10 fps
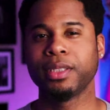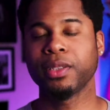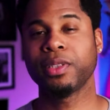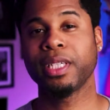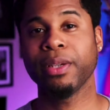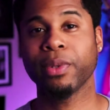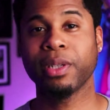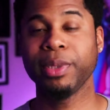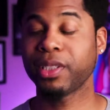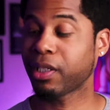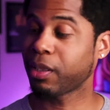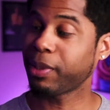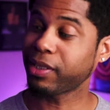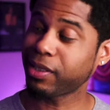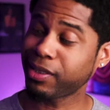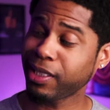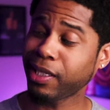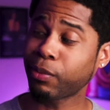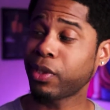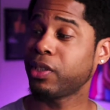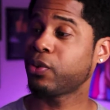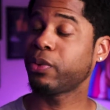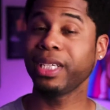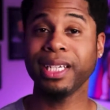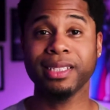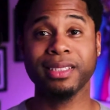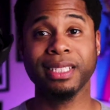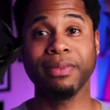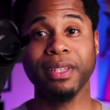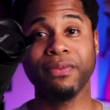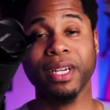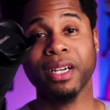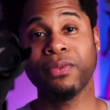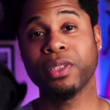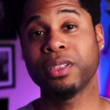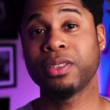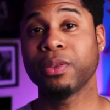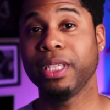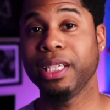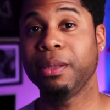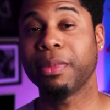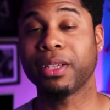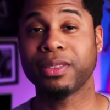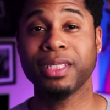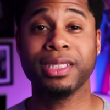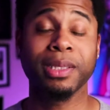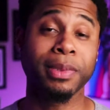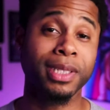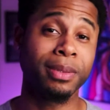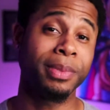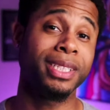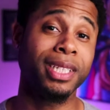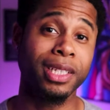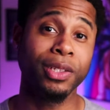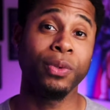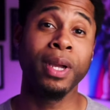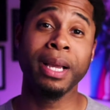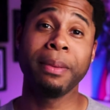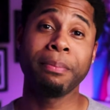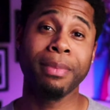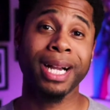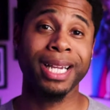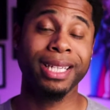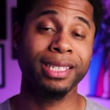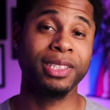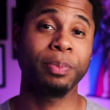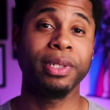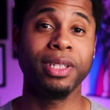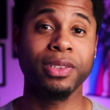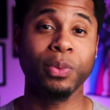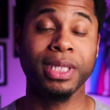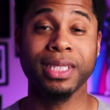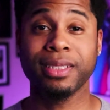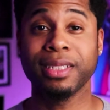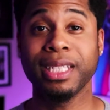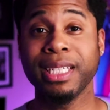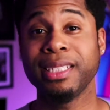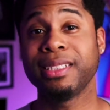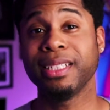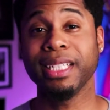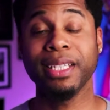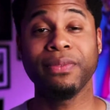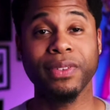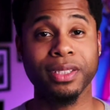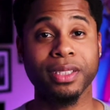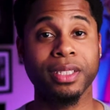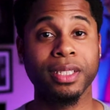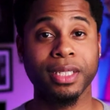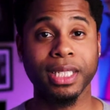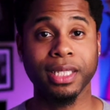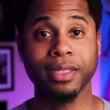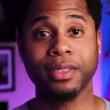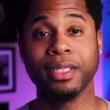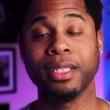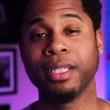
So today we're going to be talking about the Tamron 28 to 75 for the Sony E-mount system. I'm going to be telling you my experience with this lens and if it's a good lens.